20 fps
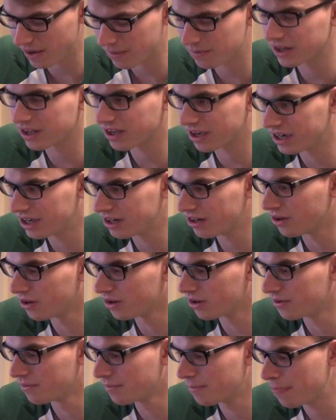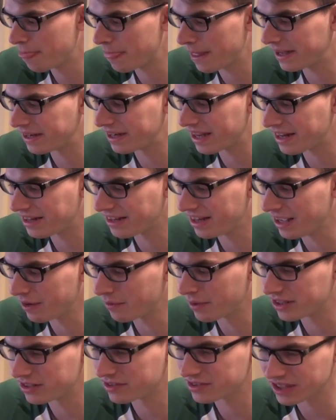Family Guy a lot, and then it
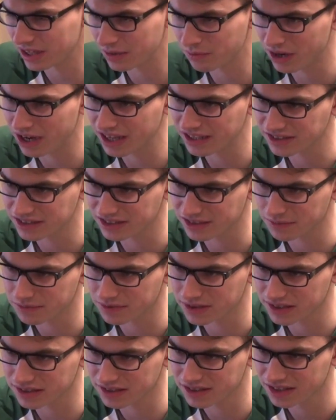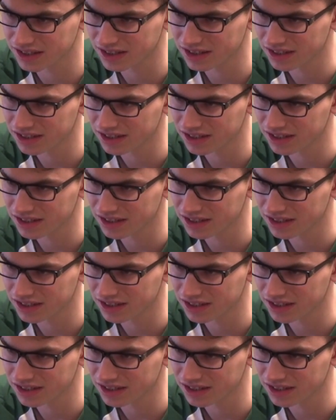went the same way as The Simpsons.